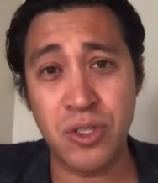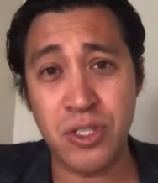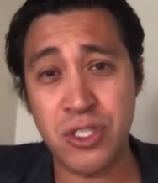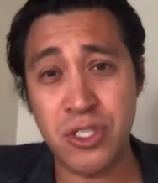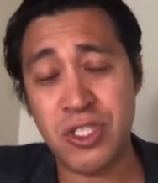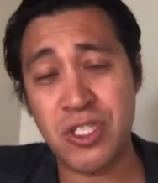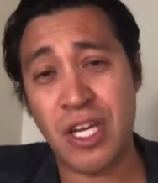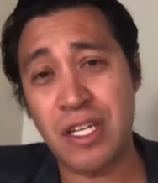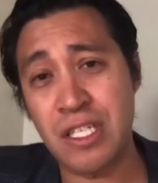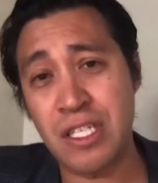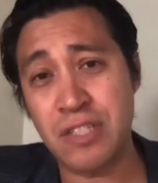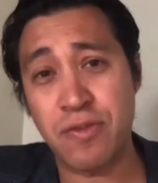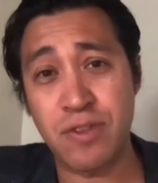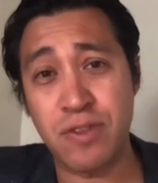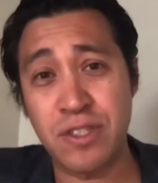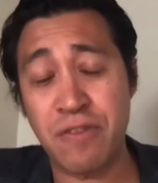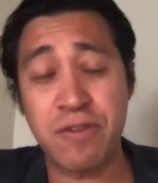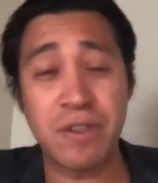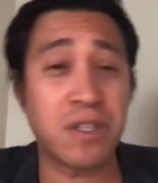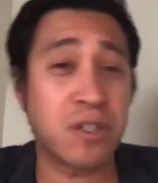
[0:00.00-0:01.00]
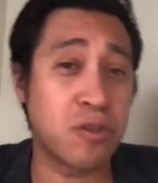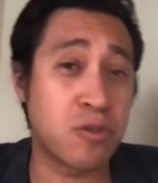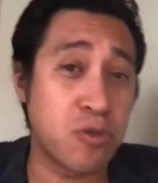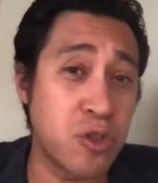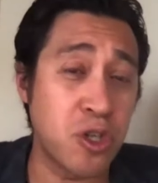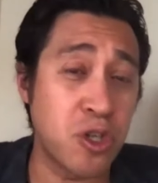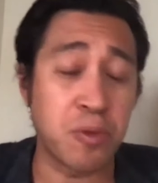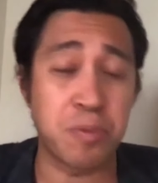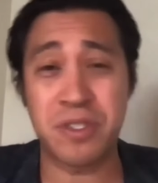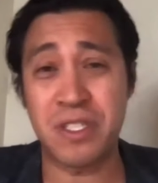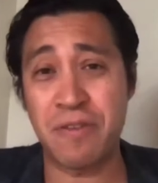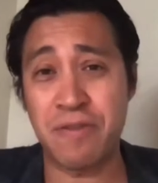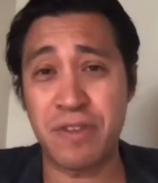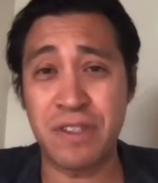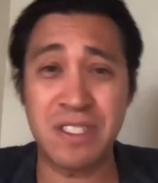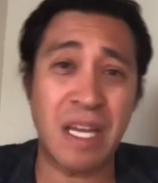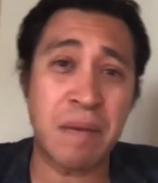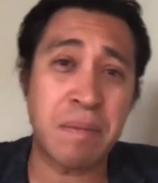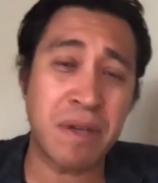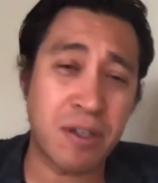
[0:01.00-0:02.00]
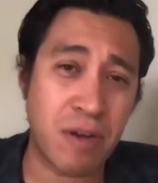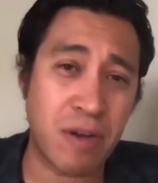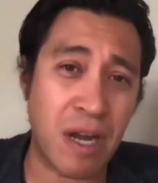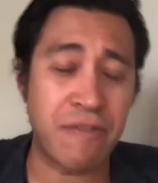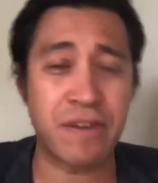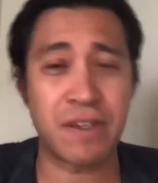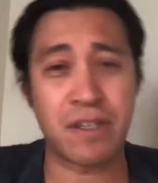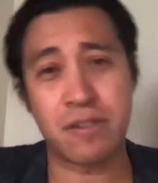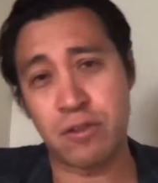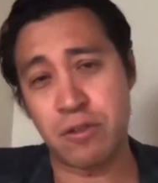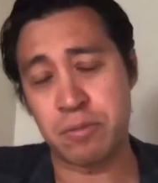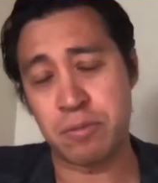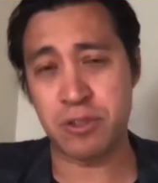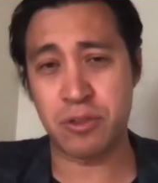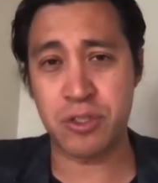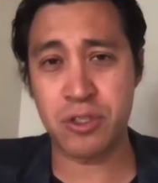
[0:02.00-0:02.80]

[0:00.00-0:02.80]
studies for different groups, different demographic groups,